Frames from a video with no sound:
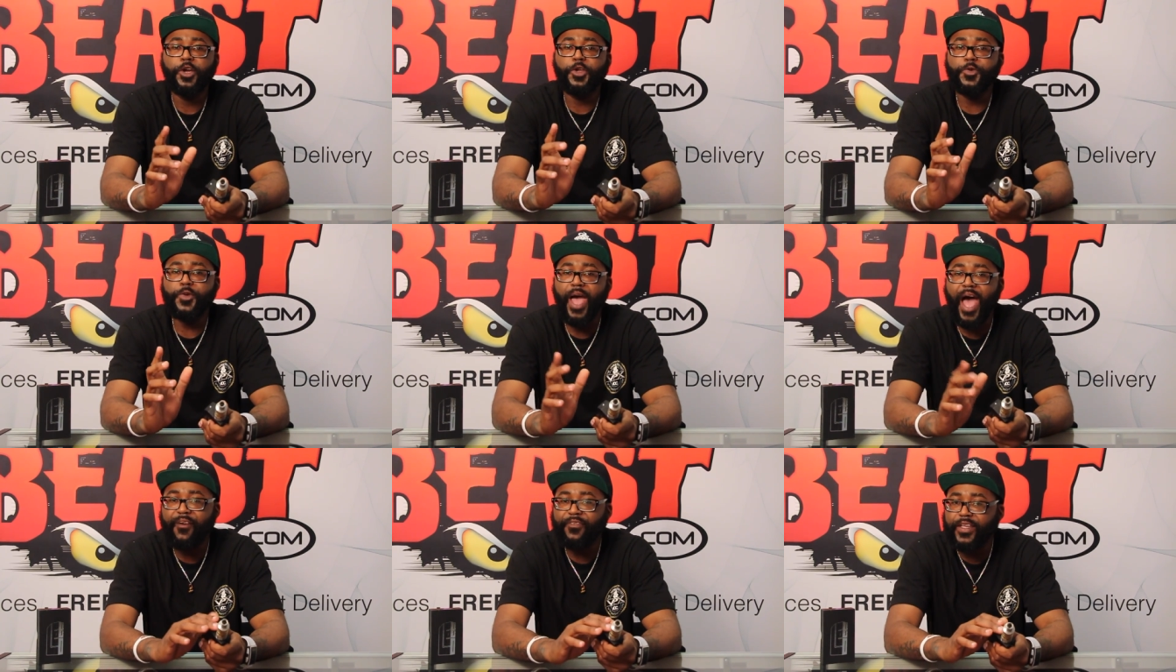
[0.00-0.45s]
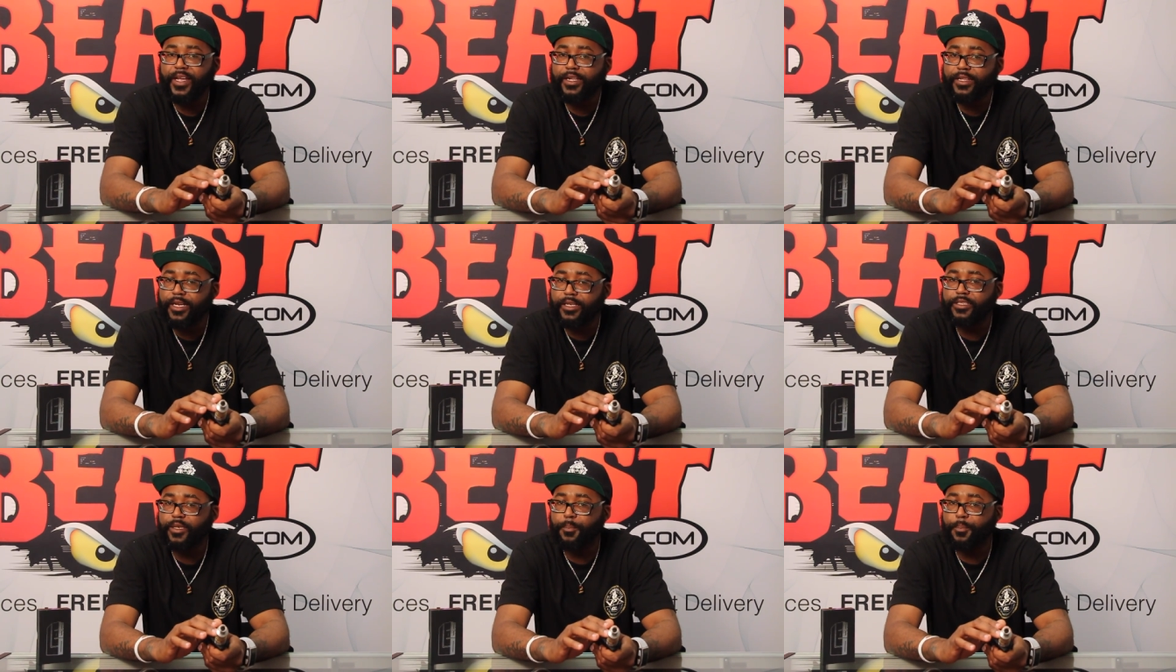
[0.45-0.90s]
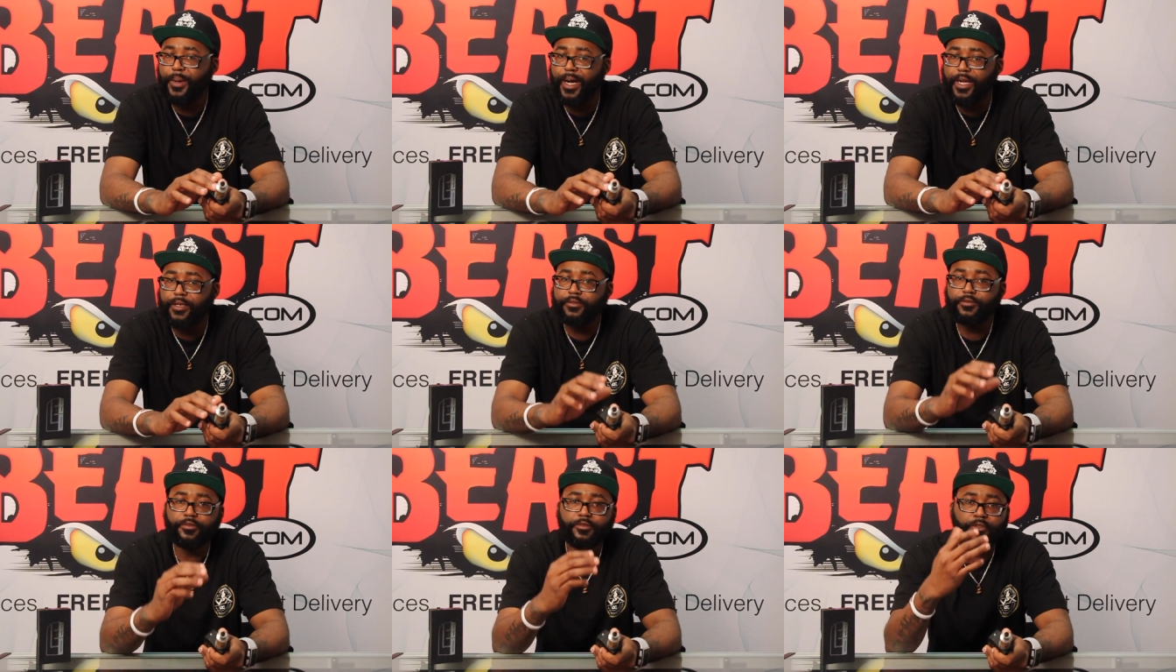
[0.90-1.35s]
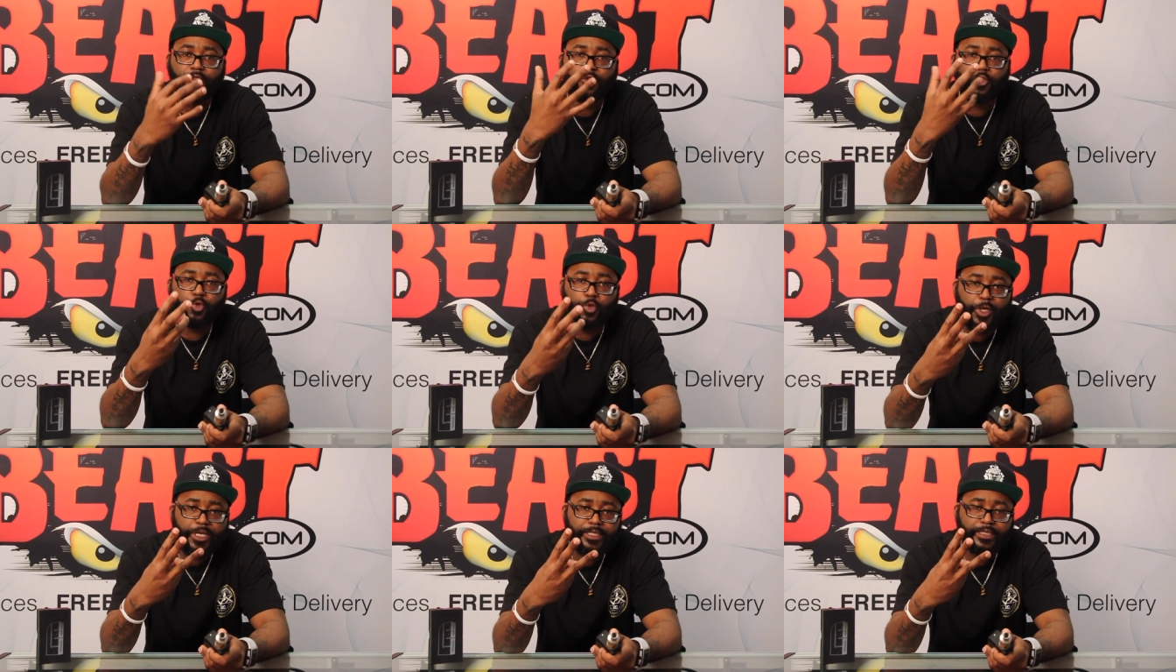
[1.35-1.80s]
you have to click the button
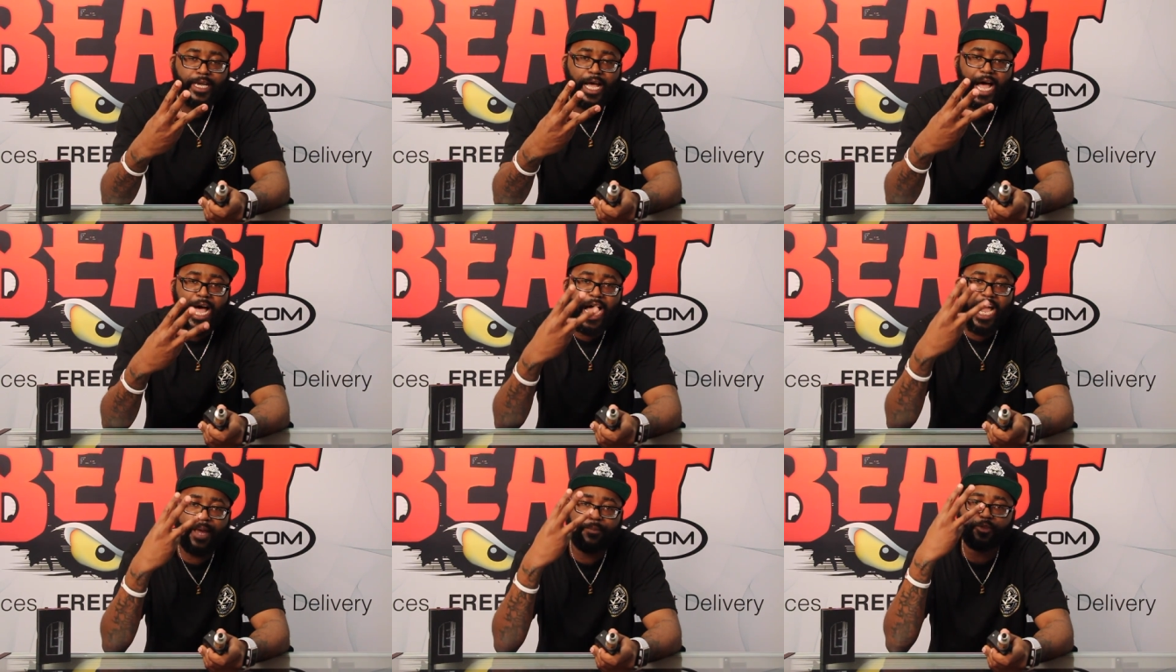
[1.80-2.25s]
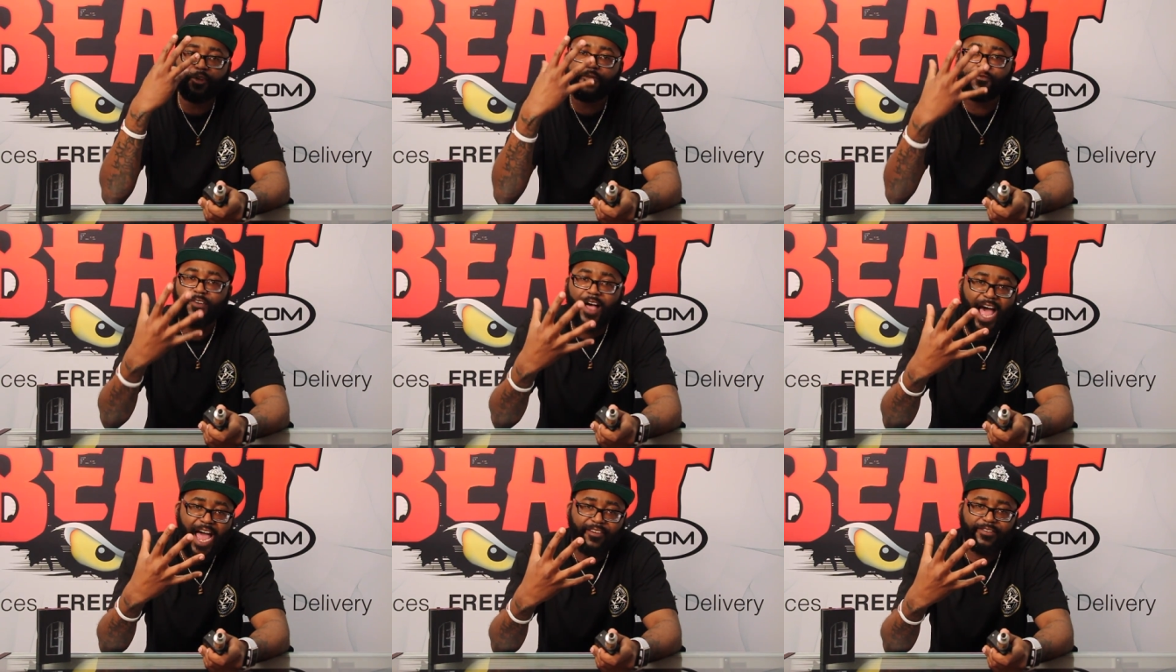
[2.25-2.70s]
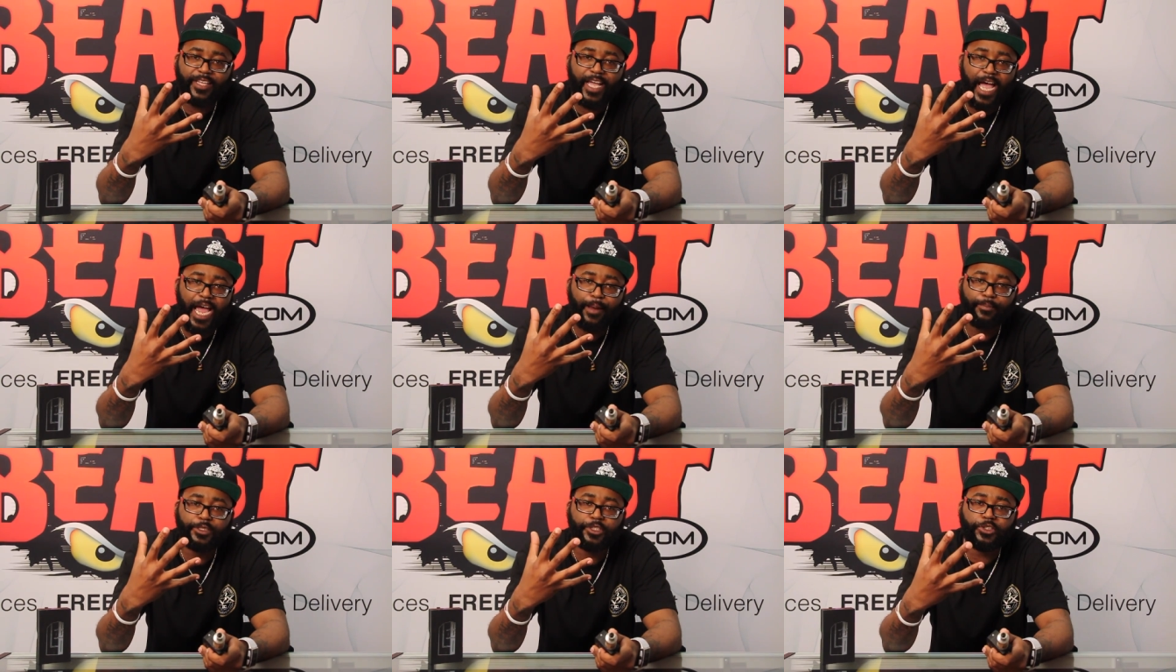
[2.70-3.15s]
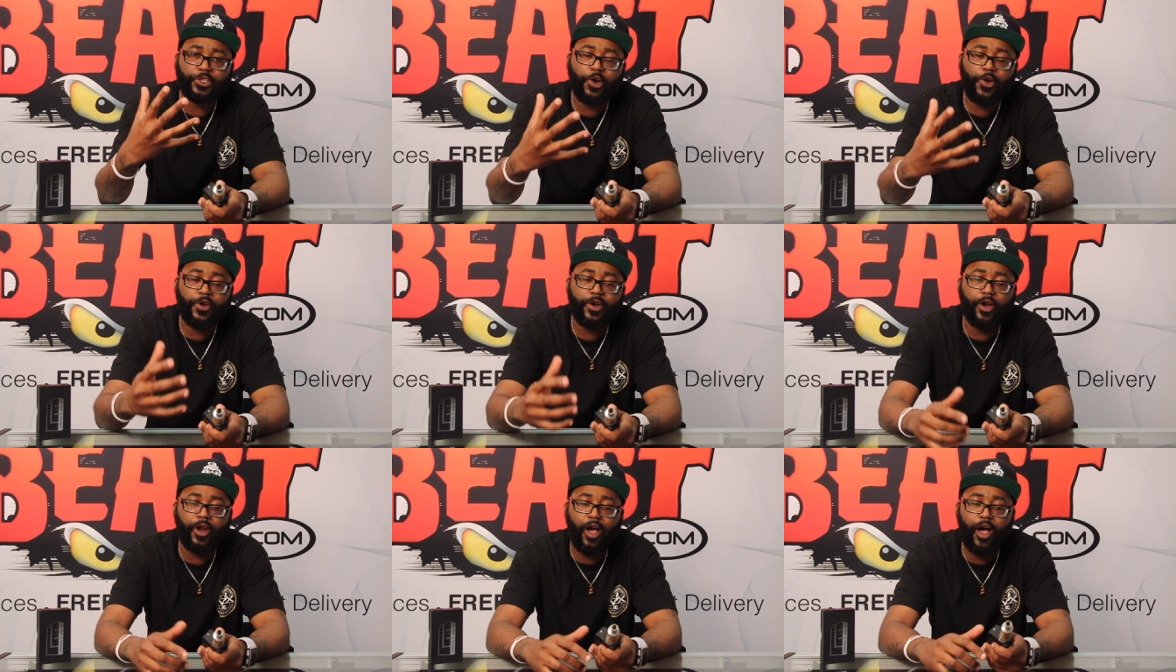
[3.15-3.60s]
three times or five times to
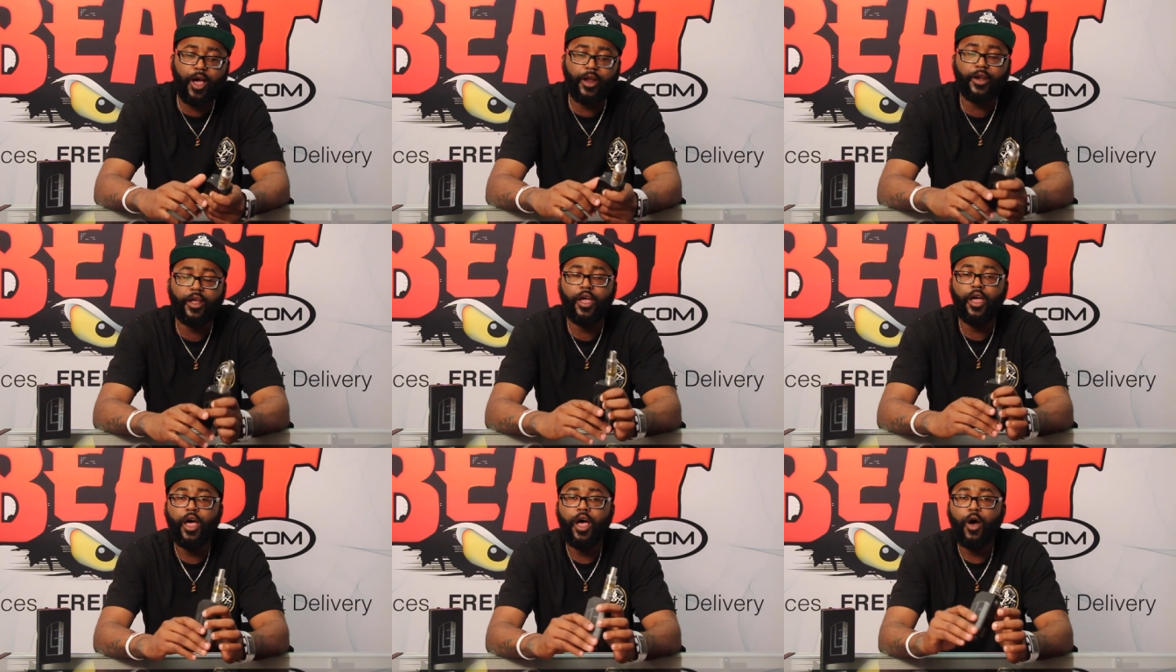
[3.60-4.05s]
turn it on.